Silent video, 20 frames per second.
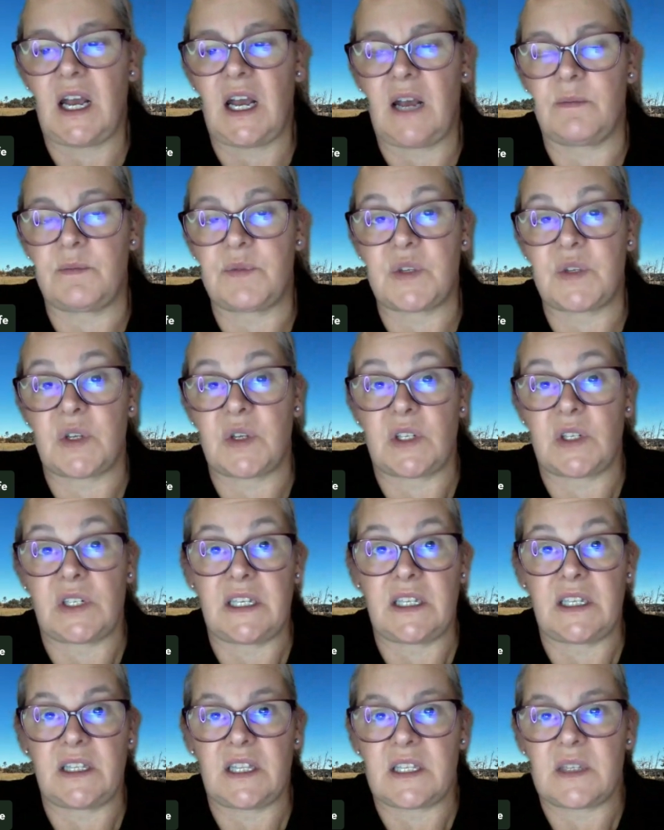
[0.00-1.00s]

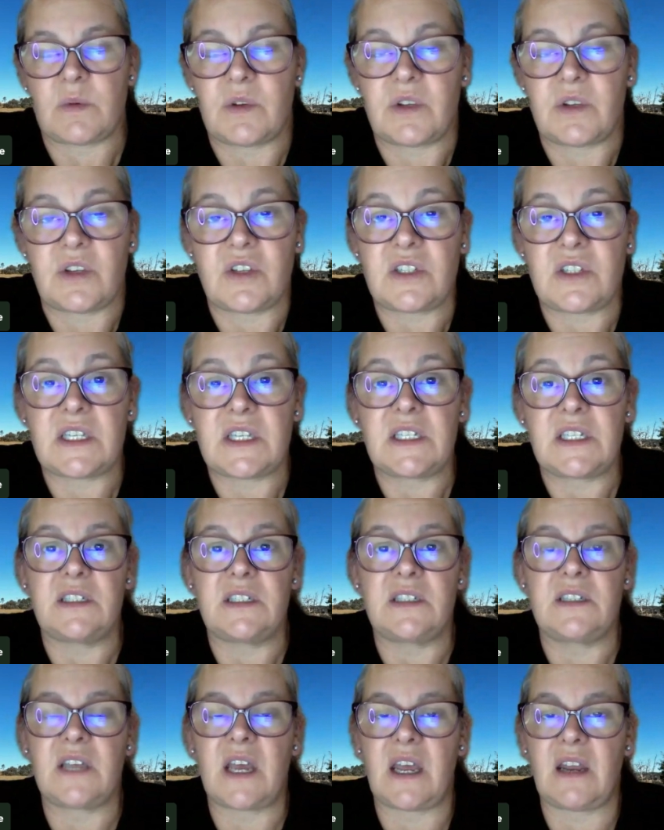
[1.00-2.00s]
Certainly, that's what New
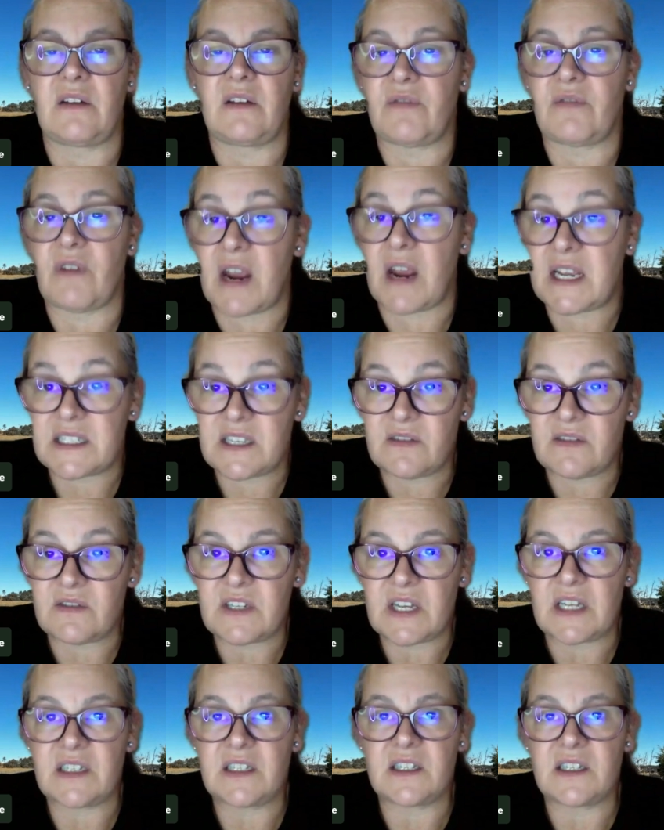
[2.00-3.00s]
Zealand and France have
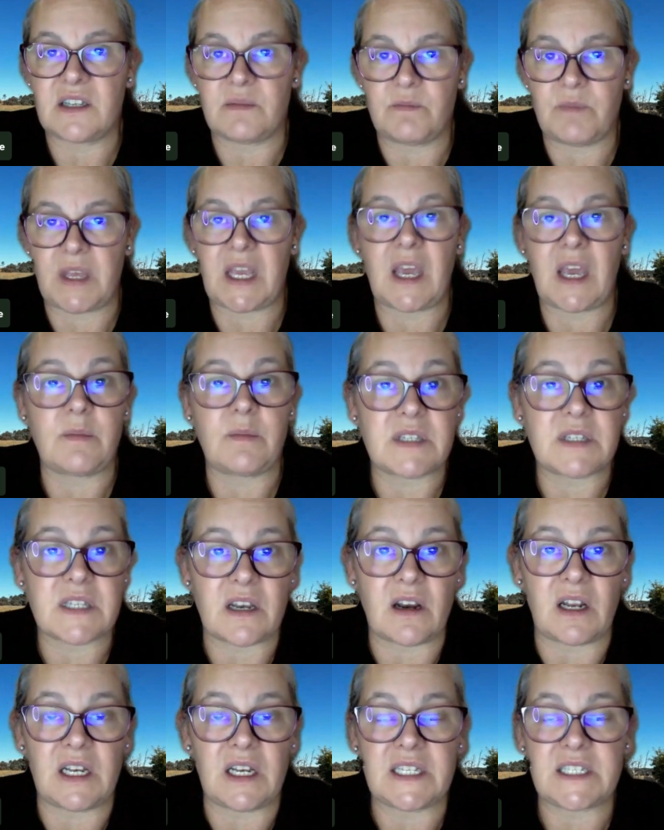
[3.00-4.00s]
done. The beekeepers
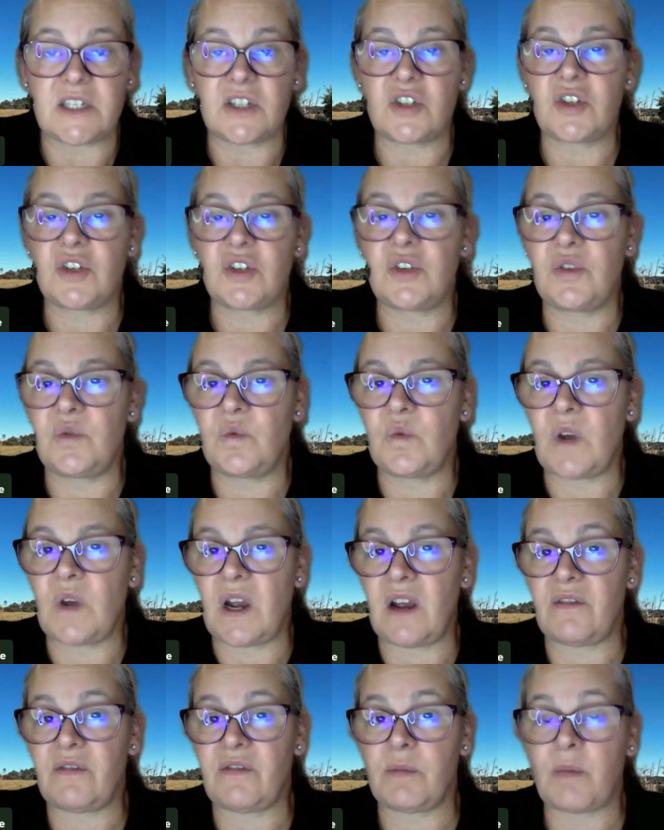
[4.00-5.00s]
that I listen to
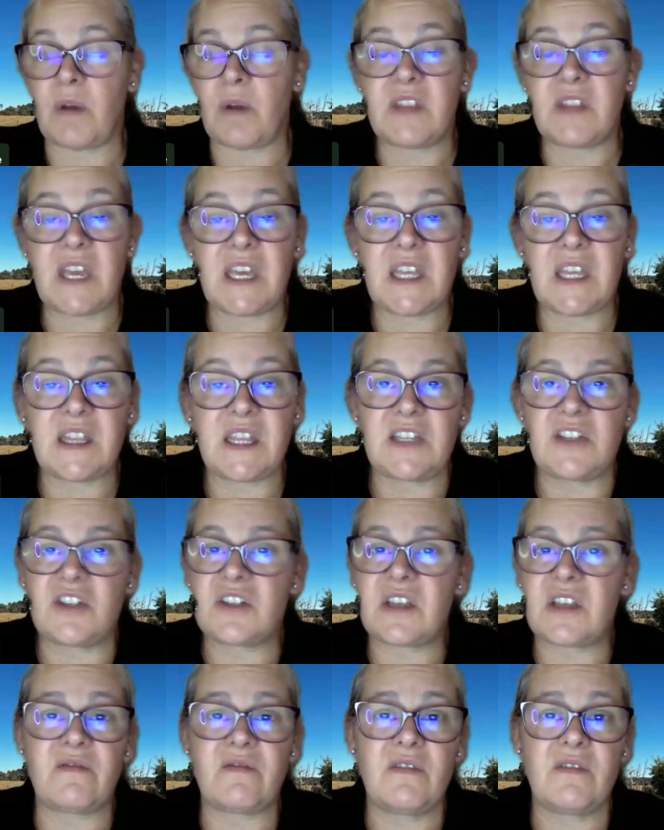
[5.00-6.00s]
from over there, they
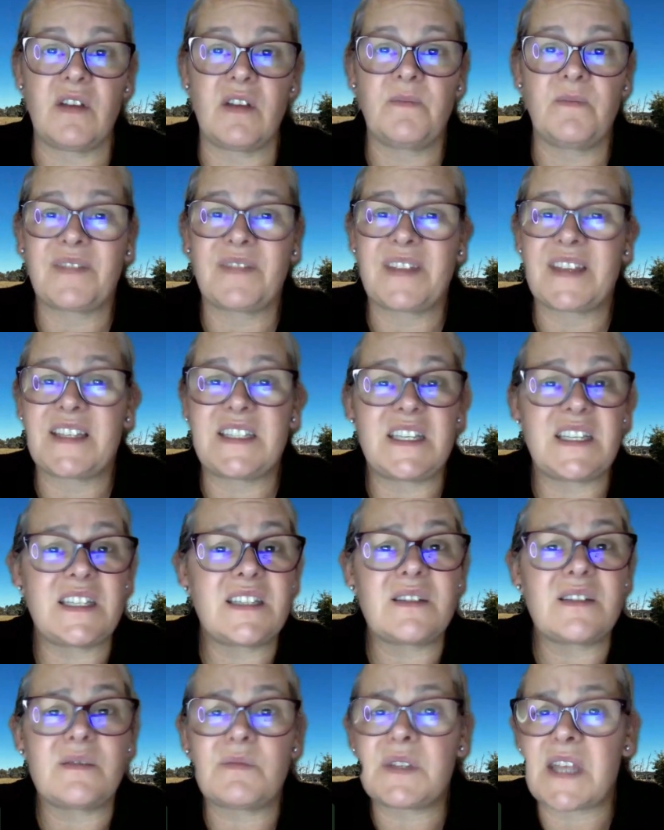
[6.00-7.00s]
just have
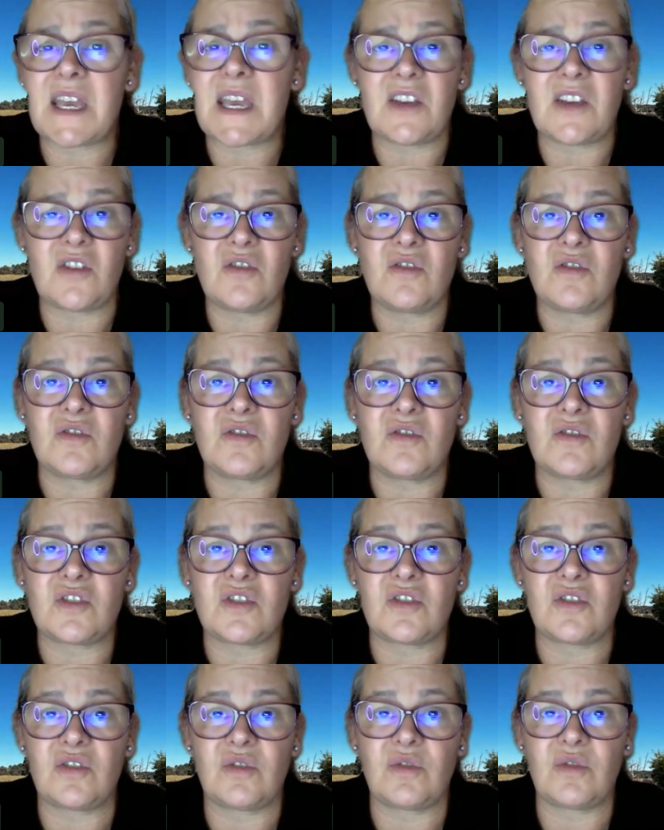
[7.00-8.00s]
systems they use
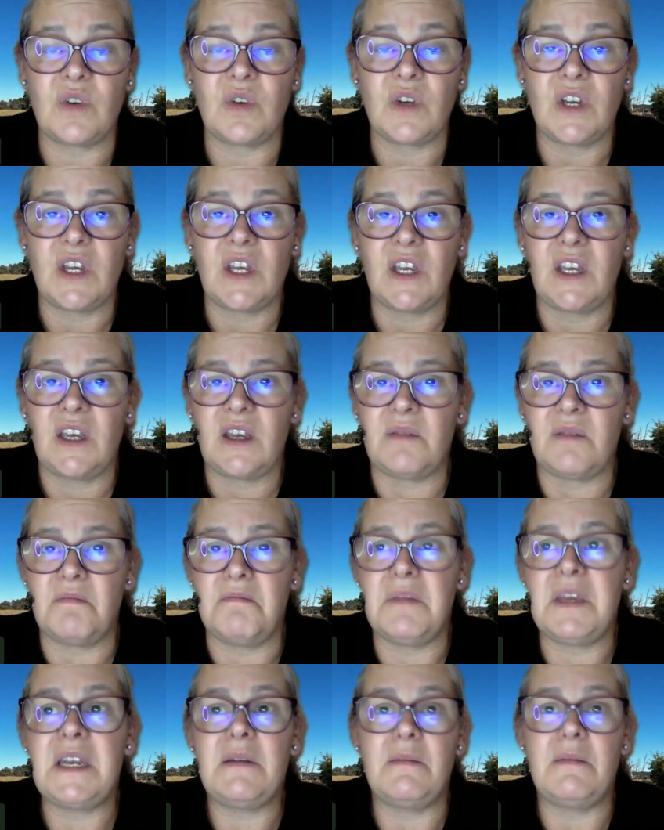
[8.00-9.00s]
to
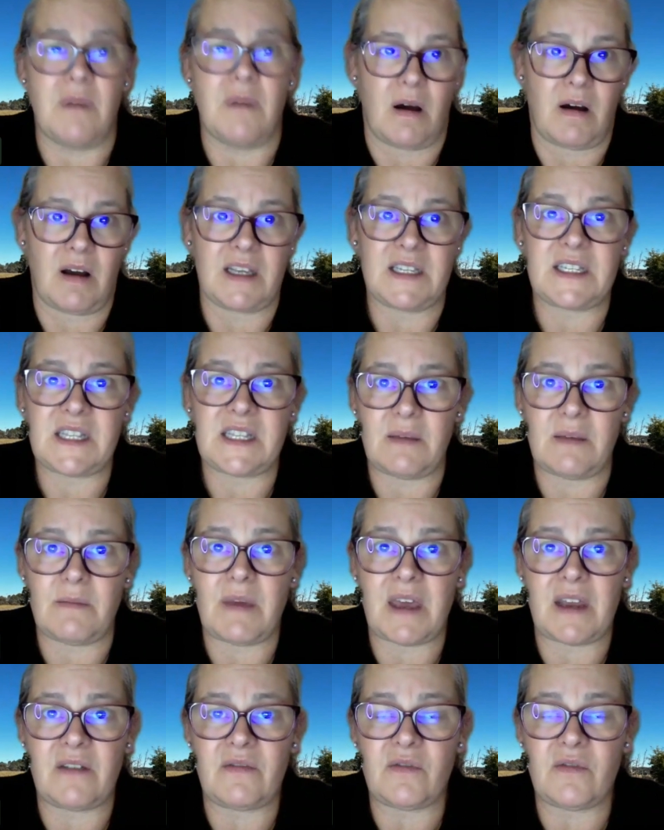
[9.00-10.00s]
minimise the
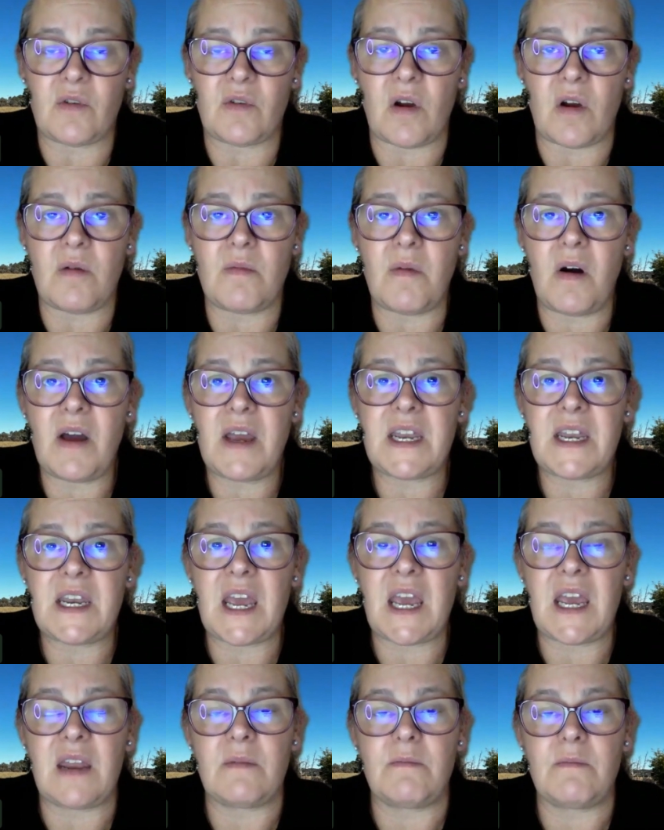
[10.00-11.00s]
amount of varroa mite
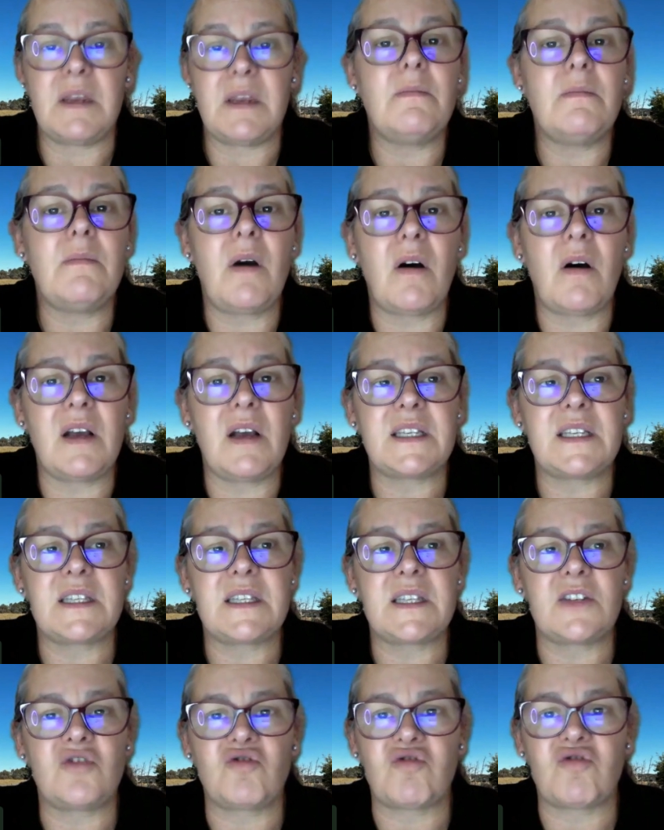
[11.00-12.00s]
and
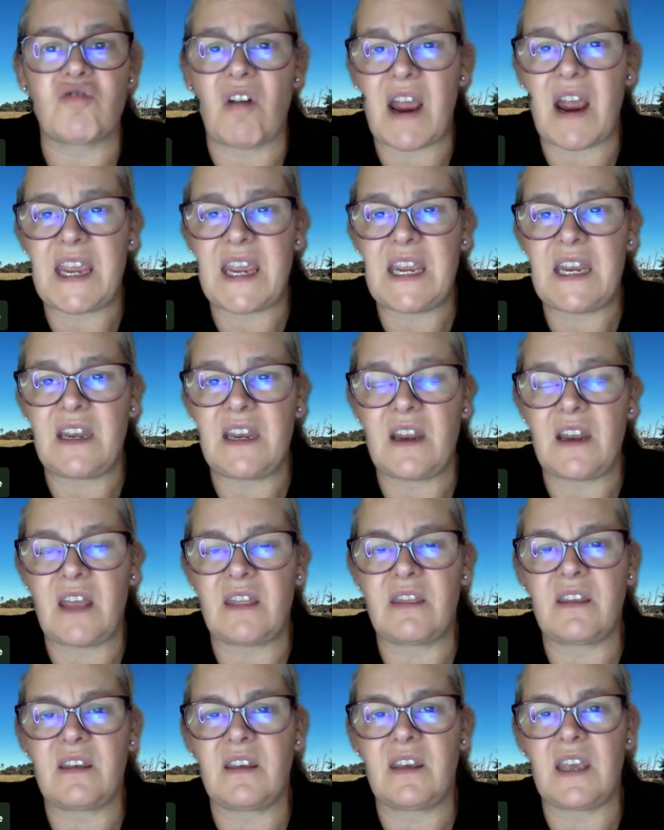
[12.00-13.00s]
minimise the drain
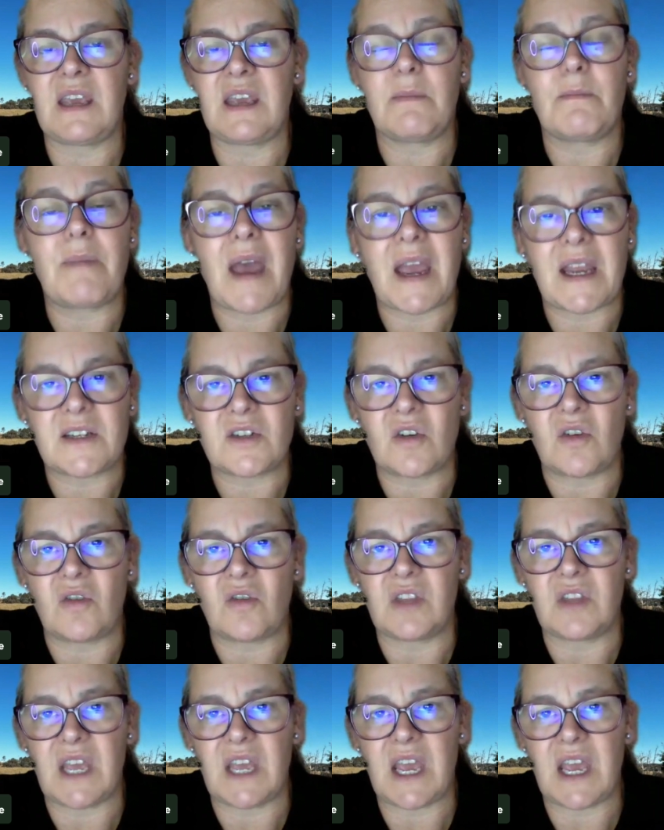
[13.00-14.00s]
and the impact
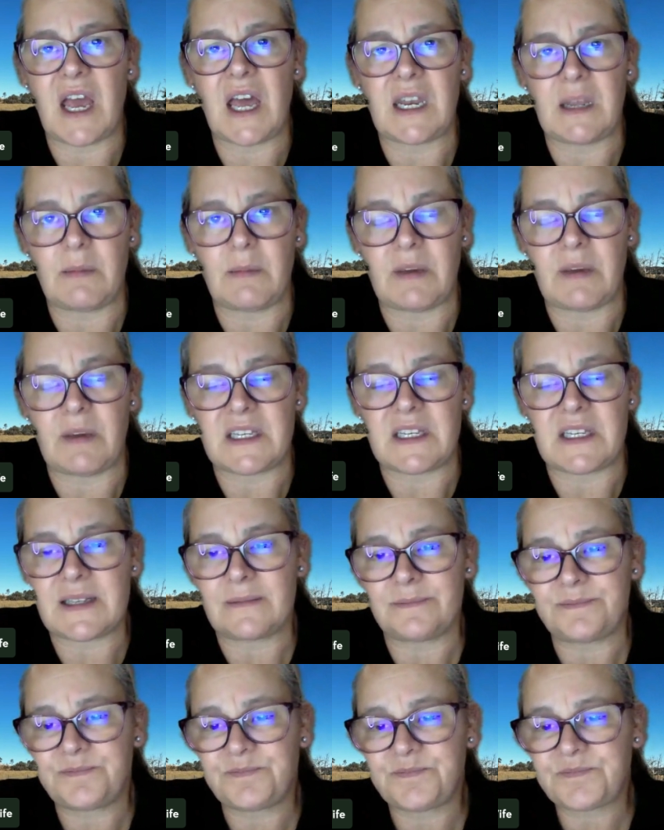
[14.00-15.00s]
on their honeybees.